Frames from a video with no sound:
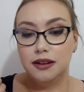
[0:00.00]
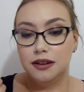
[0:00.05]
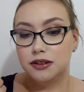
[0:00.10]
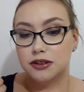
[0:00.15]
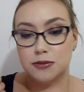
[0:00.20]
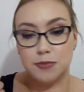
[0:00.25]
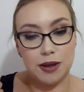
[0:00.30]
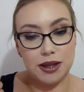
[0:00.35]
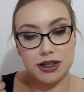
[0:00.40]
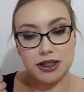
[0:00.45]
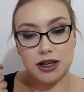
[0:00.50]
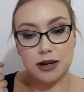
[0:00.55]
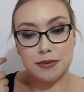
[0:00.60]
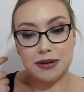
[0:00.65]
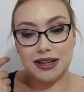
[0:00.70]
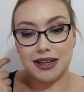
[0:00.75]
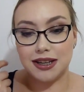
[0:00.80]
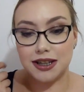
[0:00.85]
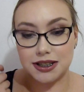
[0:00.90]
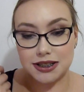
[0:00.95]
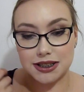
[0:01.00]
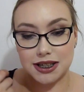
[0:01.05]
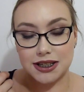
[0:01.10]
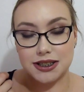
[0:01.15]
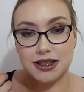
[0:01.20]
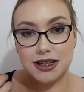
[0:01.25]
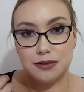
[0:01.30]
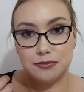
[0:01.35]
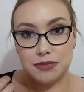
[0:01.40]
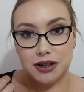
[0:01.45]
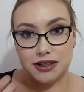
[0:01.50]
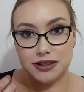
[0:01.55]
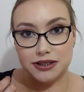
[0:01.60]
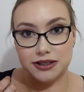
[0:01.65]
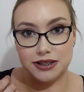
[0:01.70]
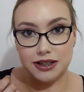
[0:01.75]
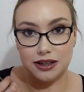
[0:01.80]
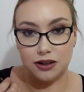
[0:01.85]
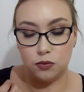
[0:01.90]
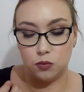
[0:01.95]
So by the time it hits 18
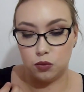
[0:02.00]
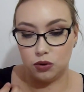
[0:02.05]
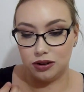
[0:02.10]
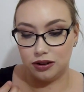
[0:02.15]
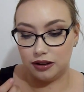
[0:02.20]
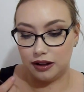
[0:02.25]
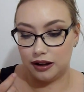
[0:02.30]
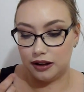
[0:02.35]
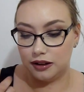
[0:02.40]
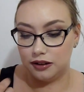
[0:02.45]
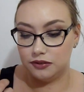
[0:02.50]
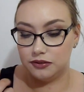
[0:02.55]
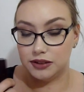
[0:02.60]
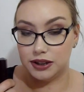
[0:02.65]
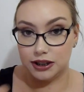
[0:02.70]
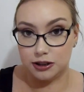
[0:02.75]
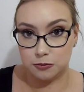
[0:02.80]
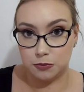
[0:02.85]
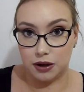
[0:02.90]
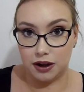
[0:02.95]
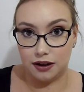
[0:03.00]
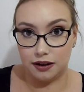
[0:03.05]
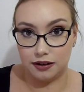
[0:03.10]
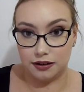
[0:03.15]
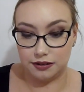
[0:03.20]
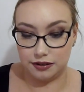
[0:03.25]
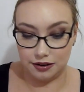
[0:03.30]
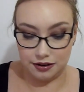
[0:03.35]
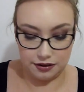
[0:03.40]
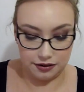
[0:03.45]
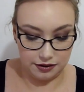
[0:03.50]
months, it will have expired.